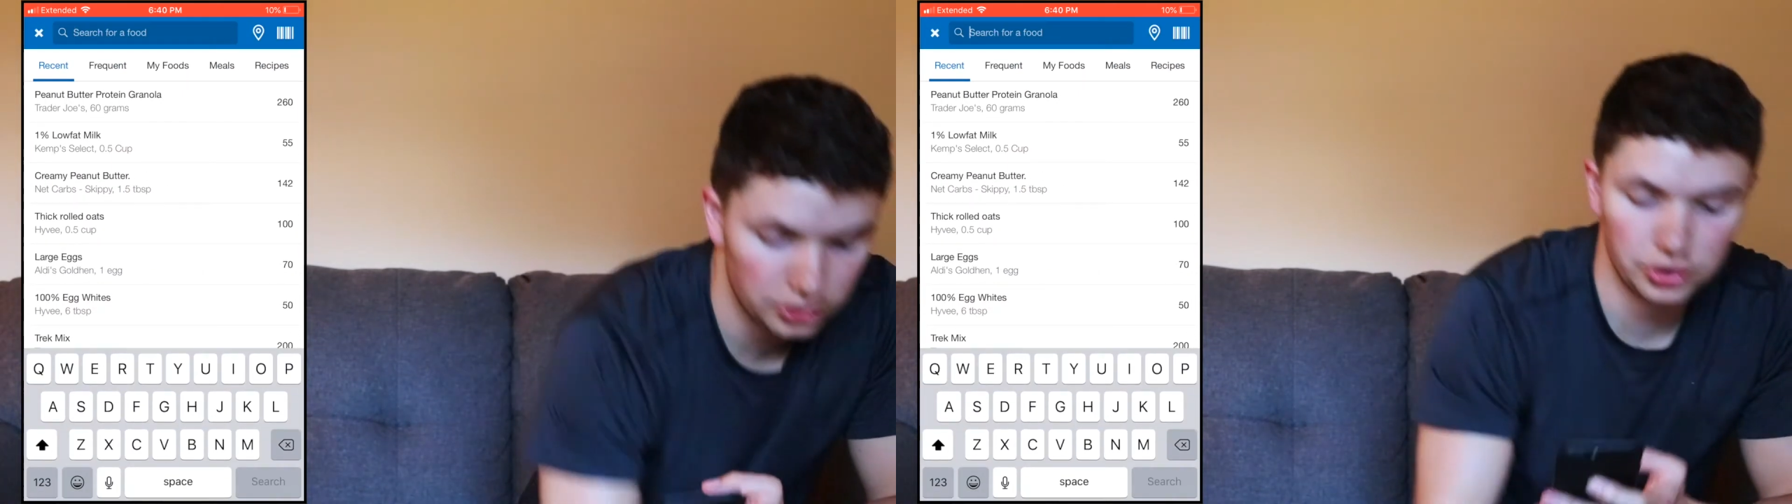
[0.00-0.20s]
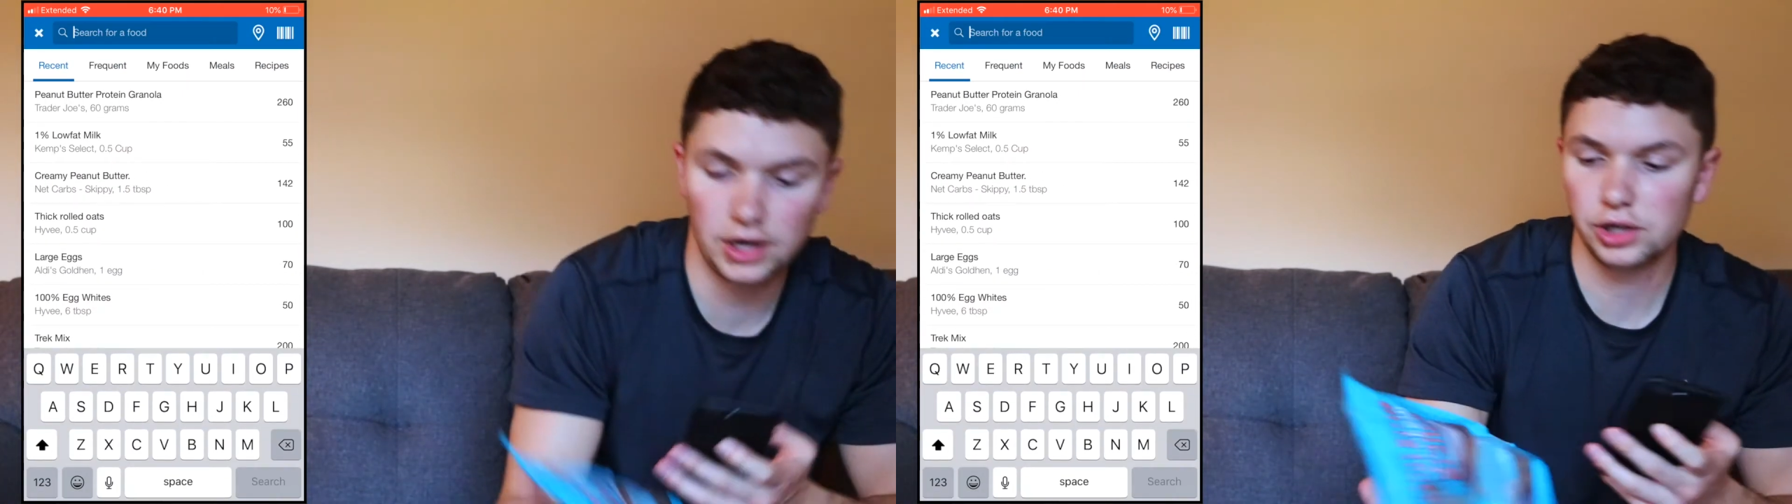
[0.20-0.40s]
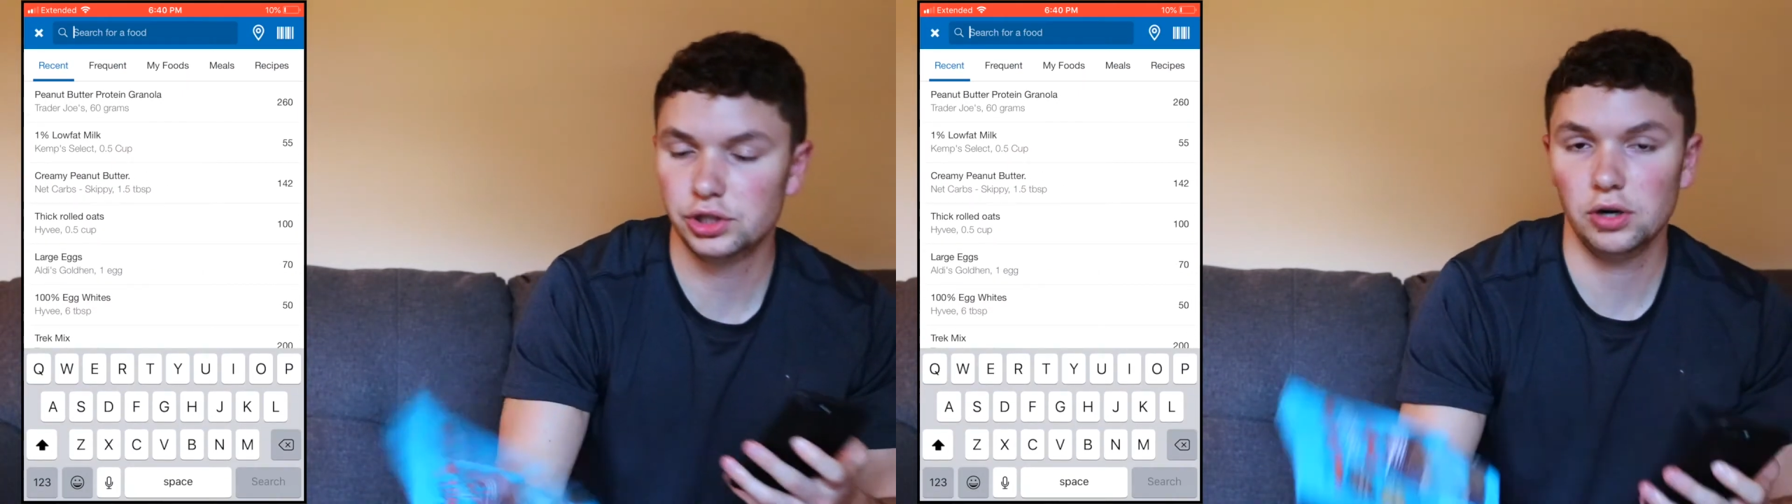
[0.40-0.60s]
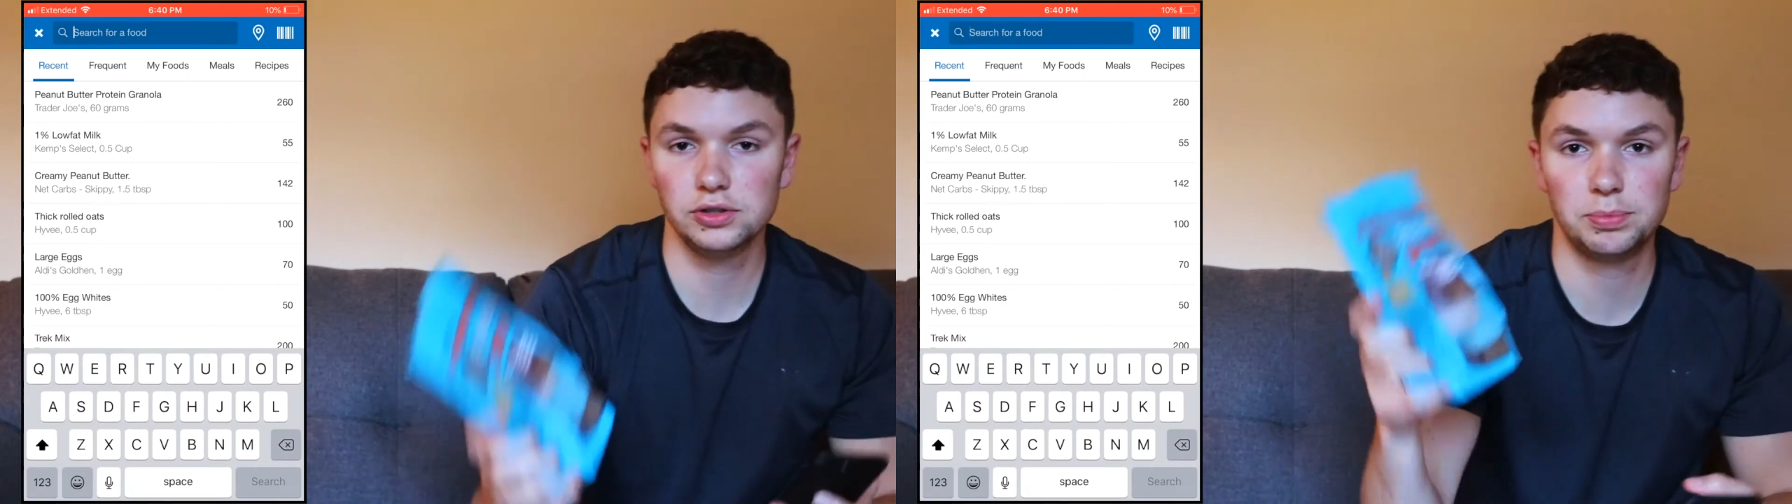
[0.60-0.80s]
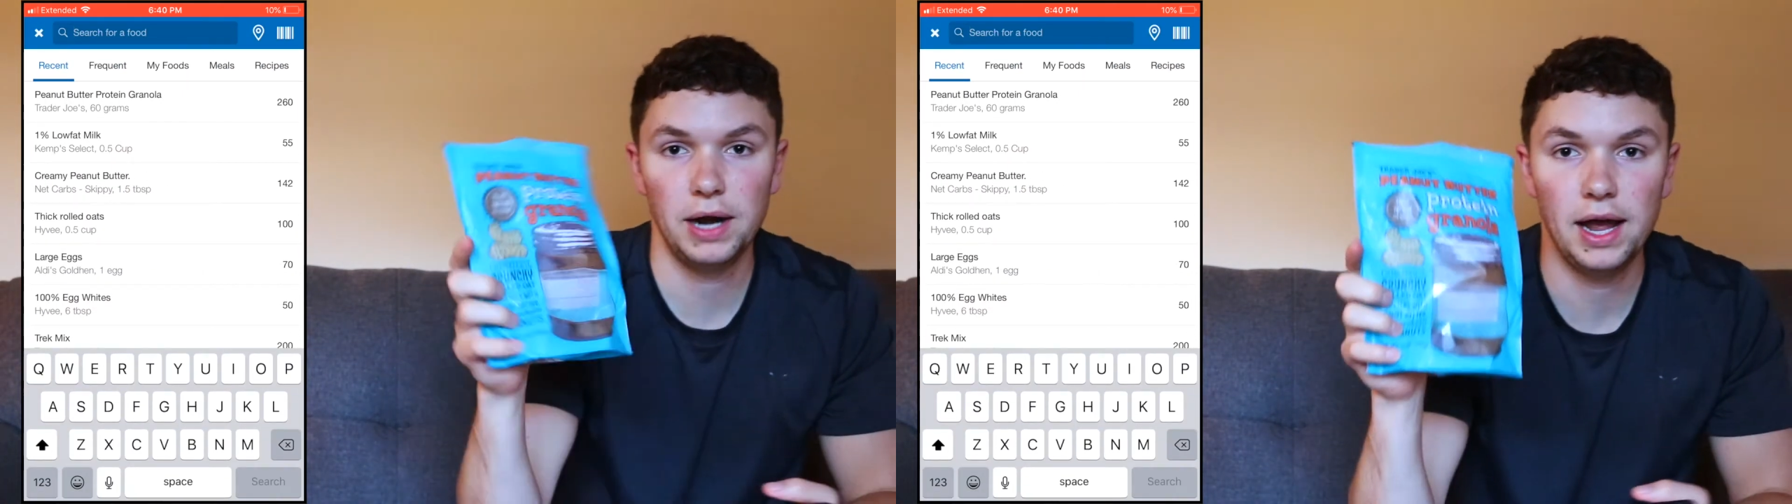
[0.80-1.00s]
a Trader
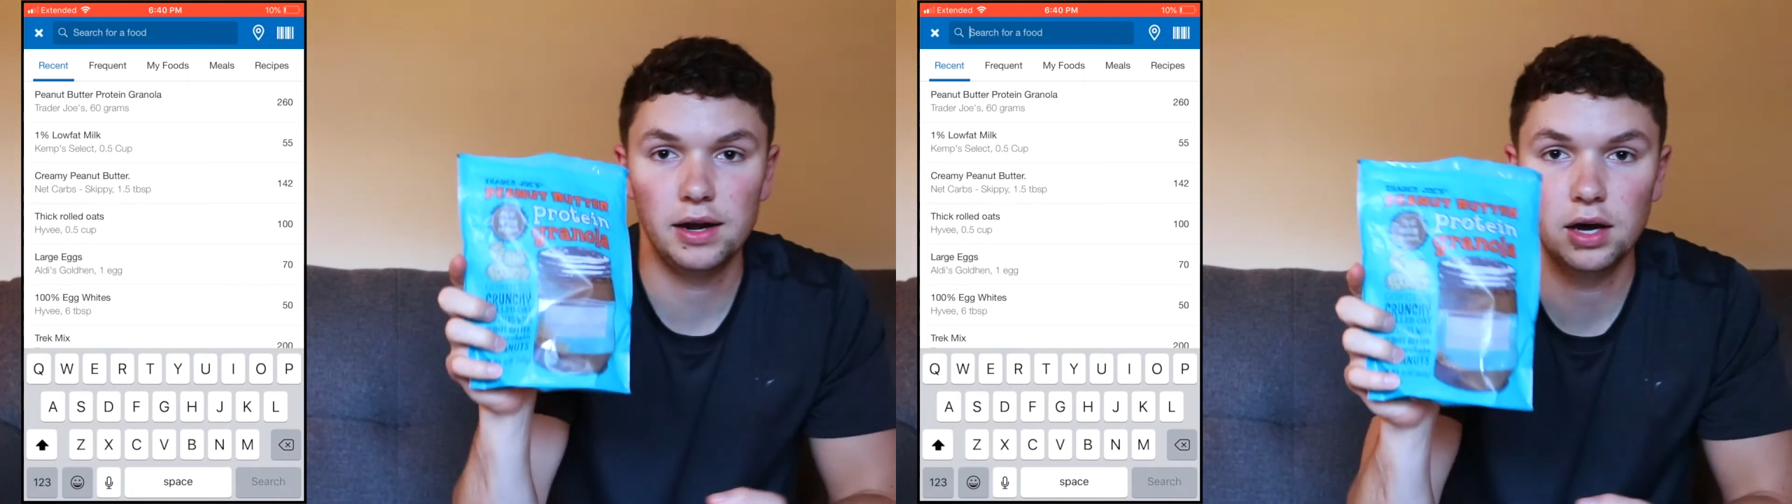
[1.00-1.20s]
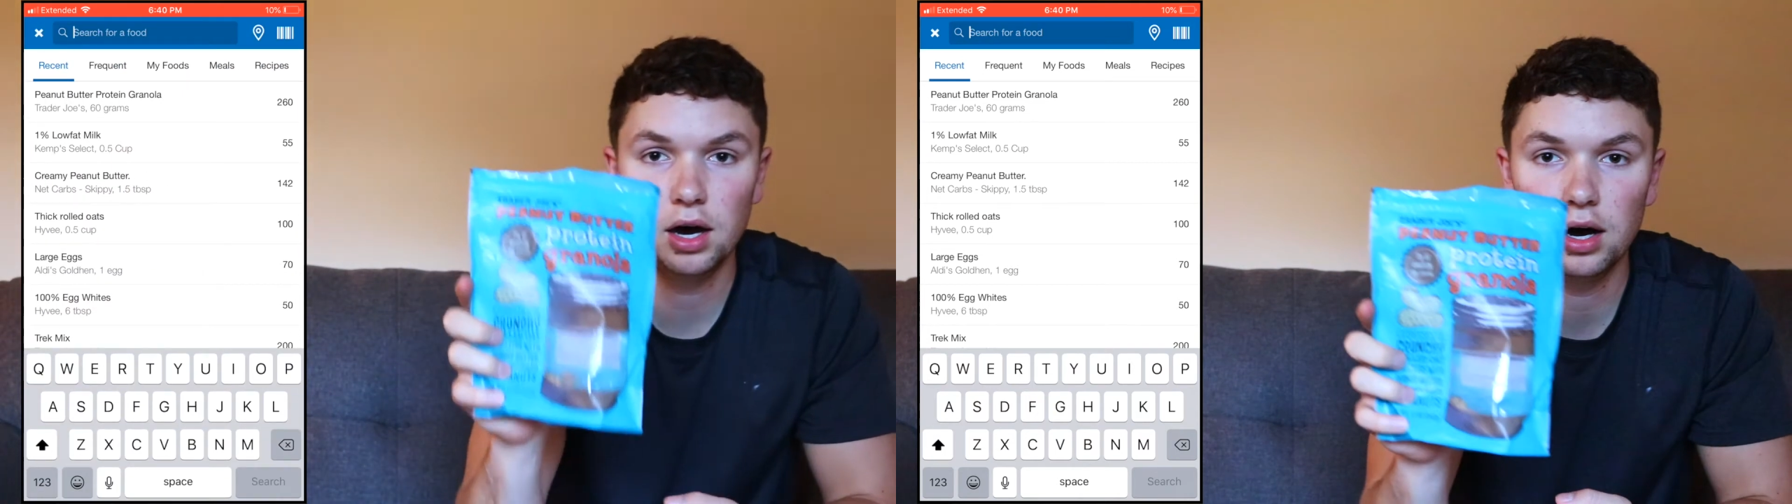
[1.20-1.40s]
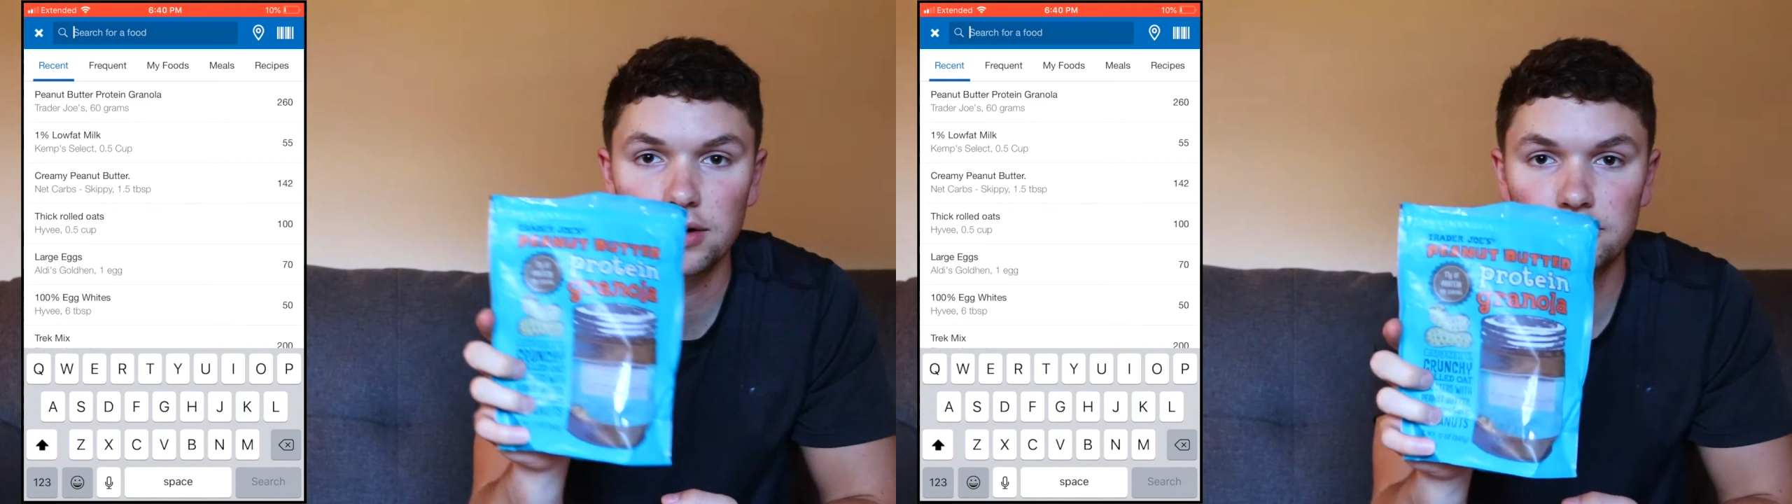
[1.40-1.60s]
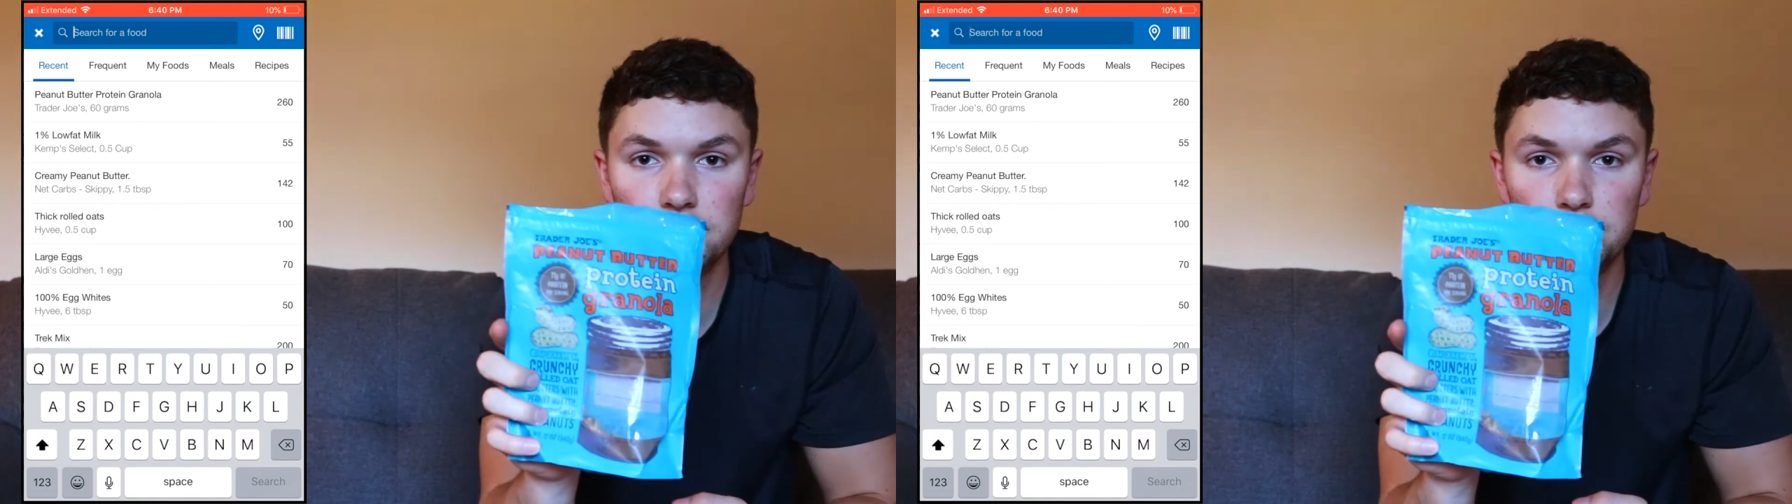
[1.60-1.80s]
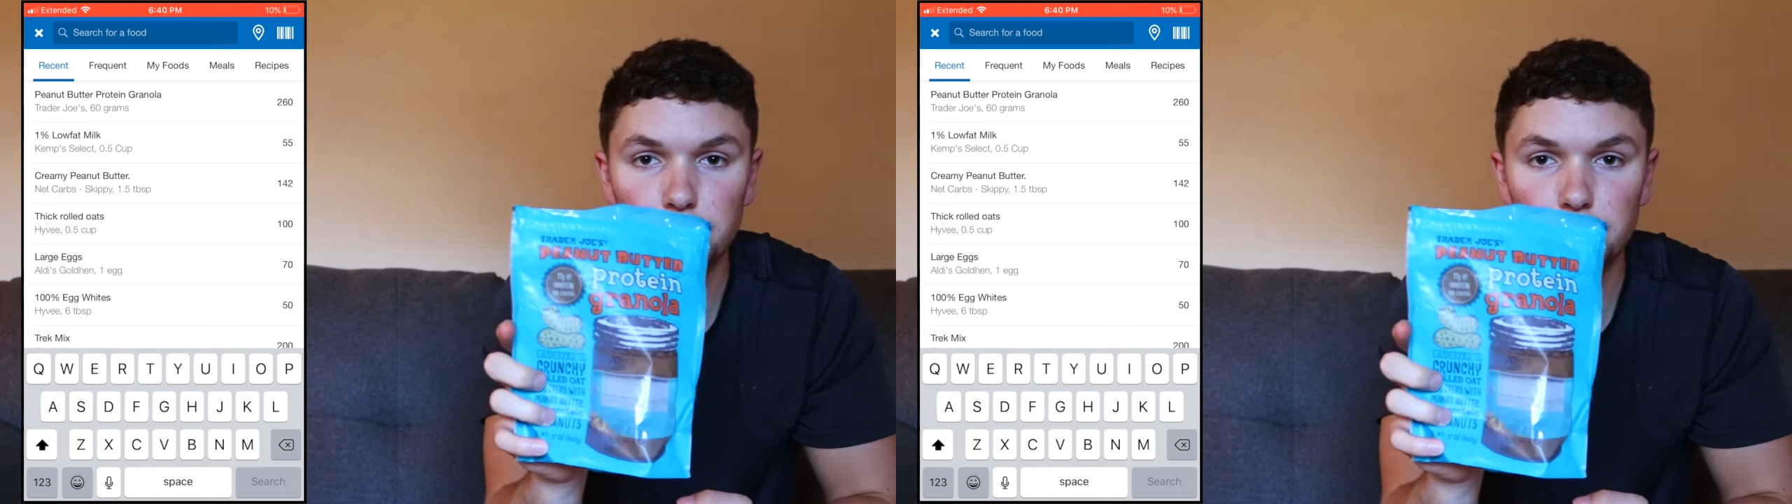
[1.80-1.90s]
Joe's brand of